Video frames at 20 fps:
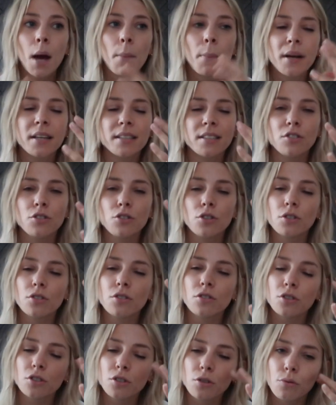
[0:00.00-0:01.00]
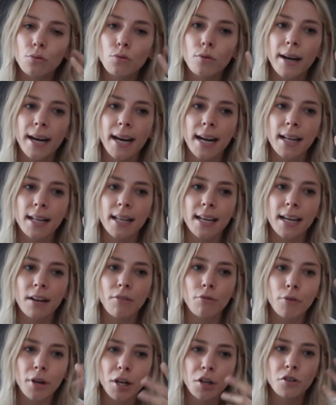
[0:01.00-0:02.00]
because it's just such a really
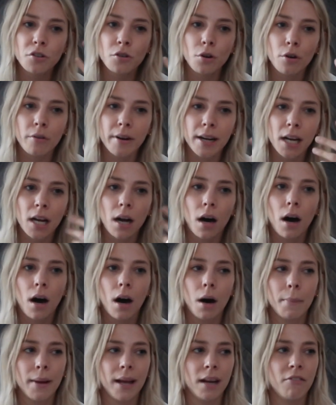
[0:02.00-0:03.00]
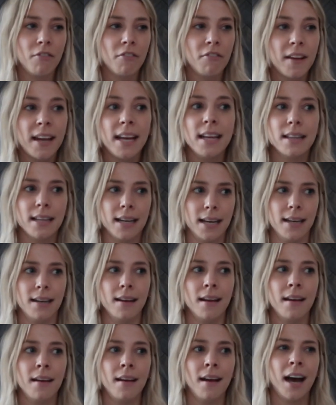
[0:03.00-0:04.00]
reassuring, calming
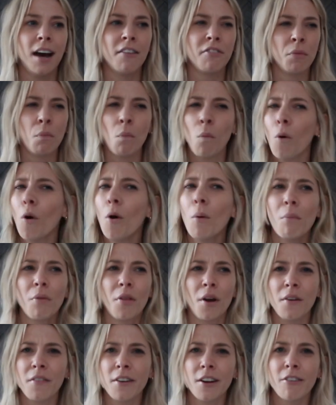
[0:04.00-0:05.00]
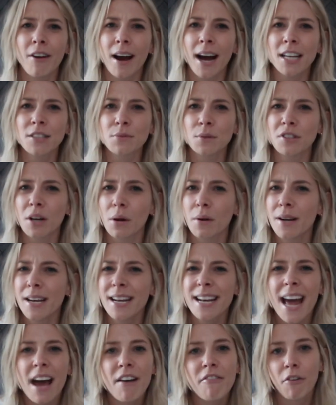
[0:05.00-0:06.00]
feeling having warmth over your eyes, which I
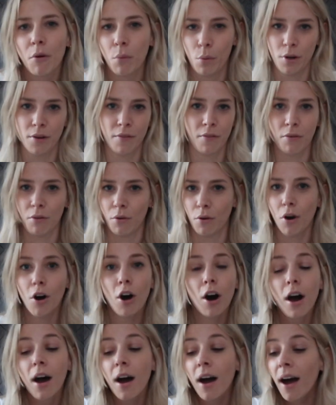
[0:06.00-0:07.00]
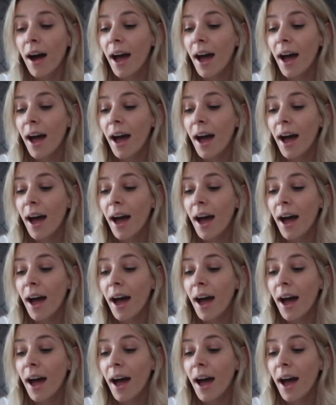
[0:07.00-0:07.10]
never would have thought.